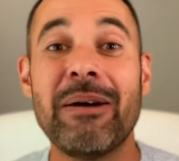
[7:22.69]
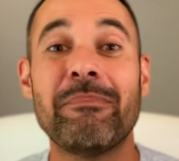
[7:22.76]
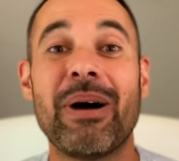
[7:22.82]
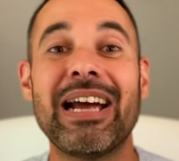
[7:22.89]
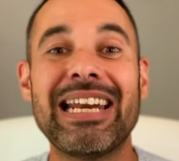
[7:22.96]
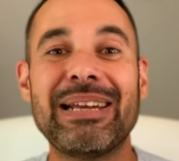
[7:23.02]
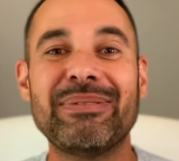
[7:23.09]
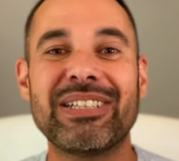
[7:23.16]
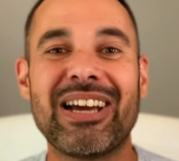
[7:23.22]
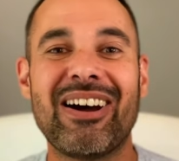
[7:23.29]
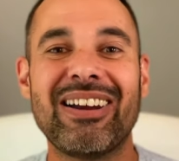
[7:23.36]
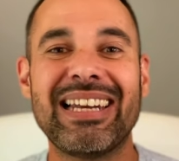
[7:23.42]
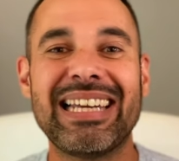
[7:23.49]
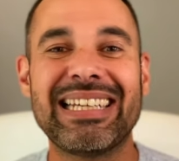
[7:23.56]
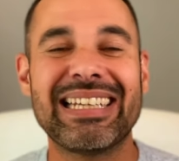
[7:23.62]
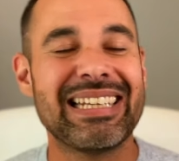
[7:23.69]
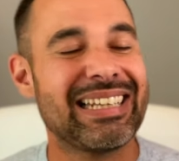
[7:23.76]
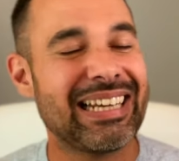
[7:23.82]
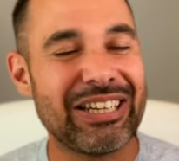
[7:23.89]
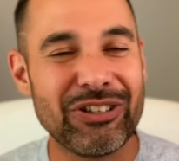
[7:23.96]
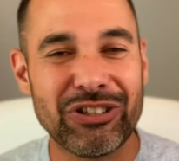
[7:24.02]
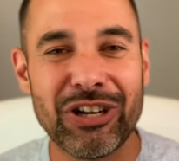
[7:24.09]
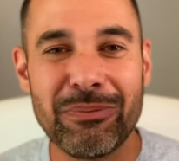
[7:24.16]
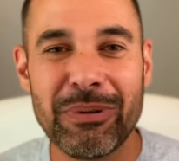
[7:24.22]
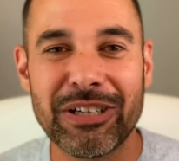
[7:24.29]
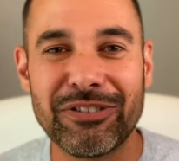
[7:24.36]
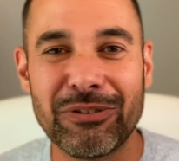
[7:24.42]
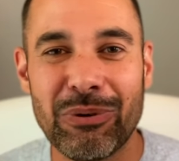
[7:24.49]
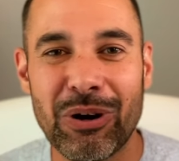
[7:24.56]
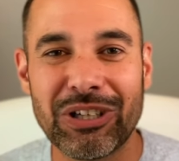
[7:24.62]
My name's Khalid. Thank you so
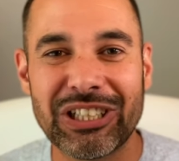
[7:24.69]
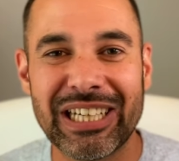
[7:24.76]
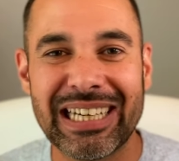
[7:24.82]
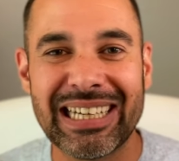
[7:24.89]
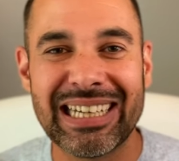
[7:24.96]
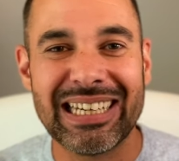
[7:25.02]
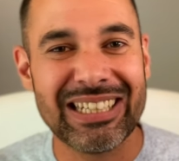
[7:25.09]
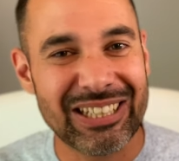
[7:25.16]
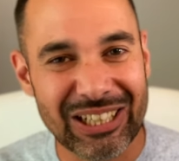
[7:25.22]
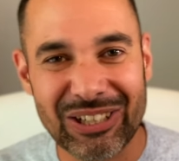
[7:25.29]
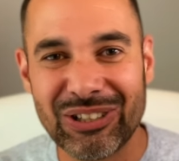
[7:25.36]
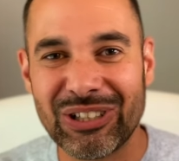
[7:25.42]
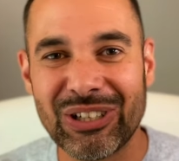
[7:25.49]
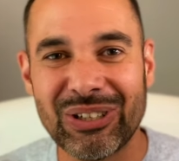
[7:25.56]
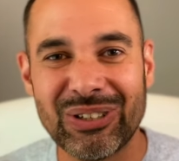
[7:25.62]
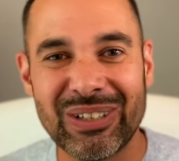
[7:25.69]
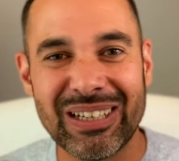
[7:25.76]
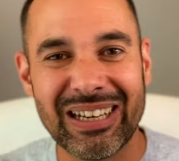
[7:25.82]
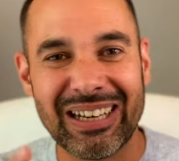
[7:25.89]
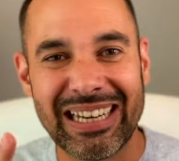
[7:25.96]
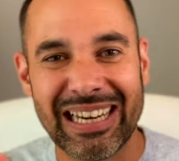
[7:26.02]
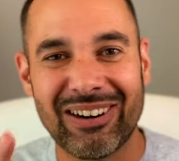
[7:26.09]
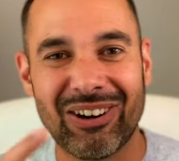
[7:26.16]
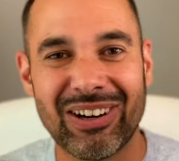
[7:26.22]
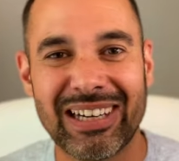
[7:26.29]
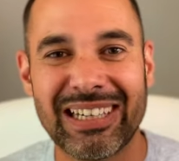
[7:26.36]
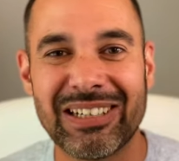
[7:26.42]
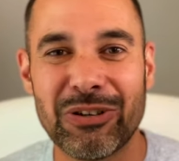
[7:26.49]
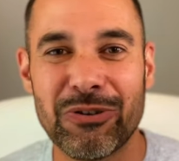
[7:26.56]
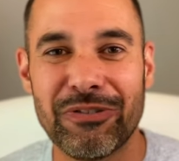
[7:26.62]
much for watching. See you soon here on
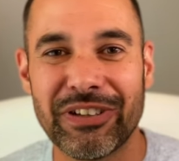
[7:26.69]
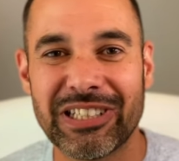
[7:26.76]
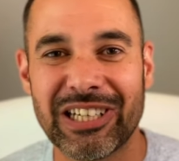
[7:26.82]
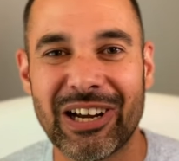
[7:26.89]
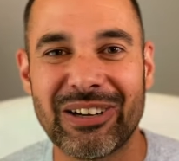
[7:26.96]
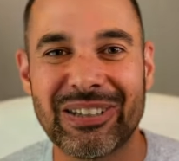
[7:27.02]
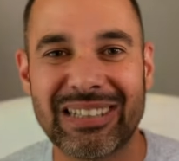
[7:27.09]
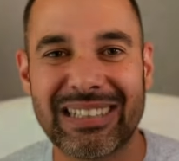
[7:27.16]
Clinical Physio.